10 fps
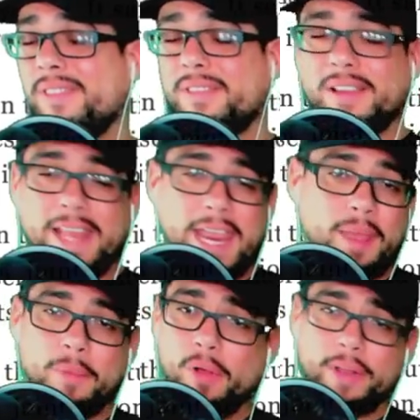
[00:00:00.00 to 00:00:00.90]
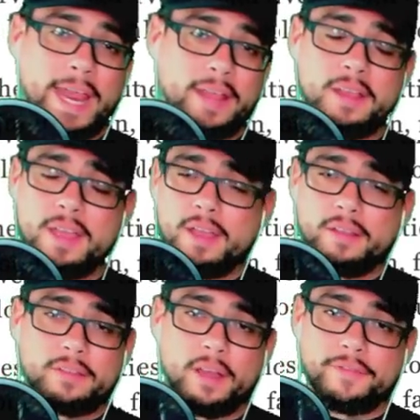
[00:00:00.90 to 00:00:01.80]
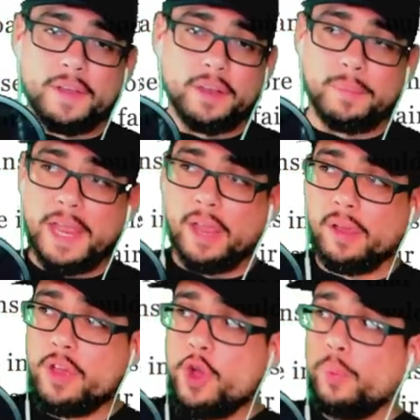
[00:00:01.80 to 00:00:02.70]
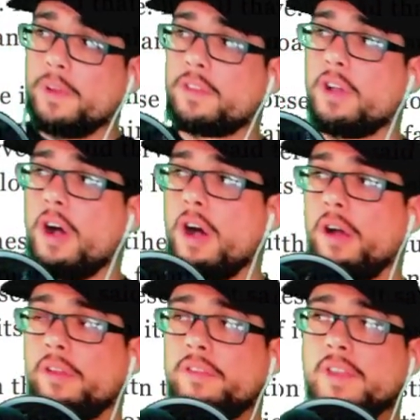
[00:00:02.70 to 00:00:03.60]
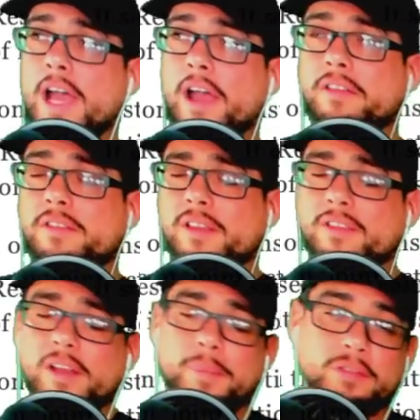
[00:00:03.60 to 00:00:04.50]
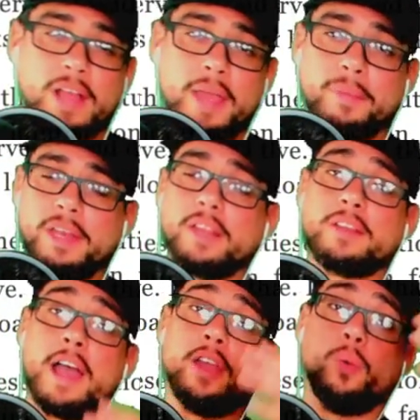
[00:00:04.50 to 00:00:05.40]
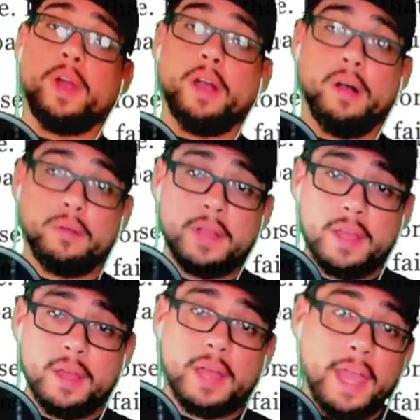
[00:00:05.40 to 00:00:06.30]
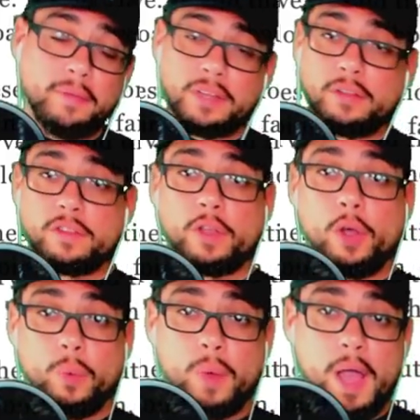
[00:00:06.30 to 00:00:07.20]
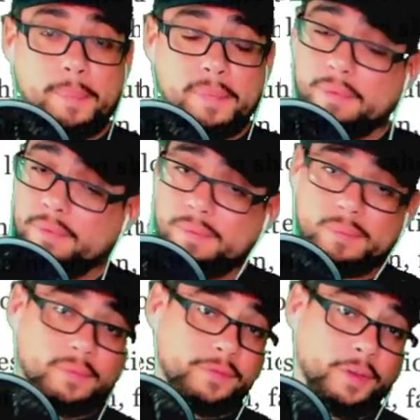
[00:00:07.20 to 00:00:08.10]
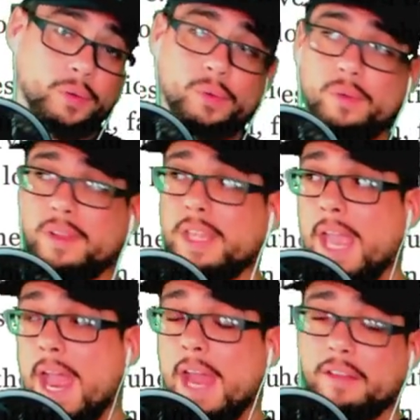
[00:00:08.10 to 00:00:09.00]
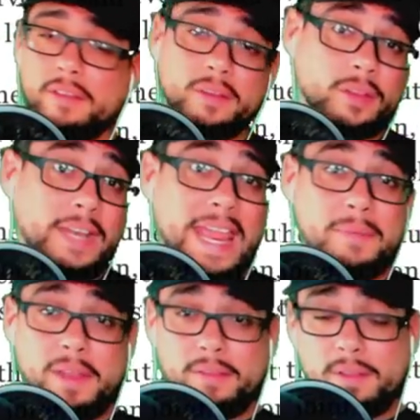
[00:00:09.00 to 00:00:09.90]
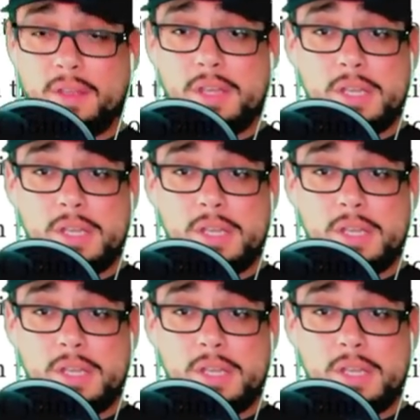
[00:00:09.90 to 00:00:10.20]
slammed all that stuff on the bear, which caused not the sleeping giant, but the entire world, everything to go up. Food, gas, you name it.